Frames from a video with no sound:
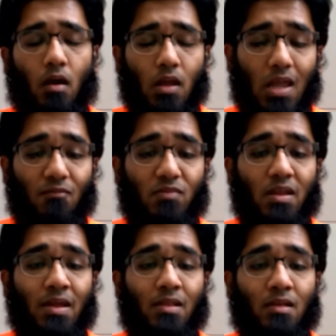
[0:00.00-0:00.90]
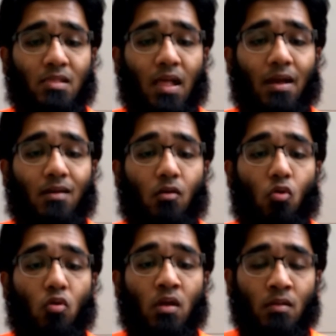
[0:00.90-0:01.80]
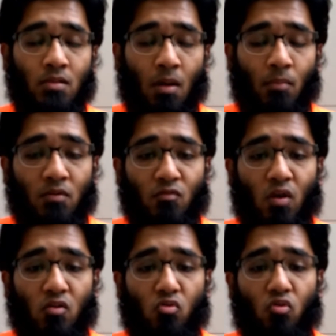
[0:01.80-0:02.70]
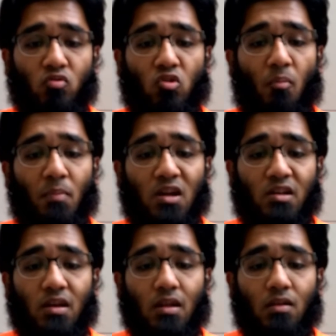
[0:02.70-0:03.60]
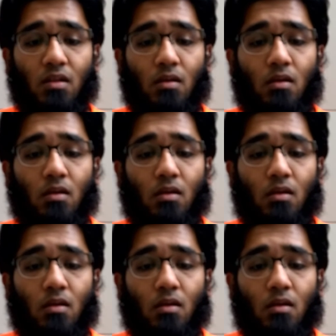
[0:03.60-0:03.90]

If there is if you want to go into the military,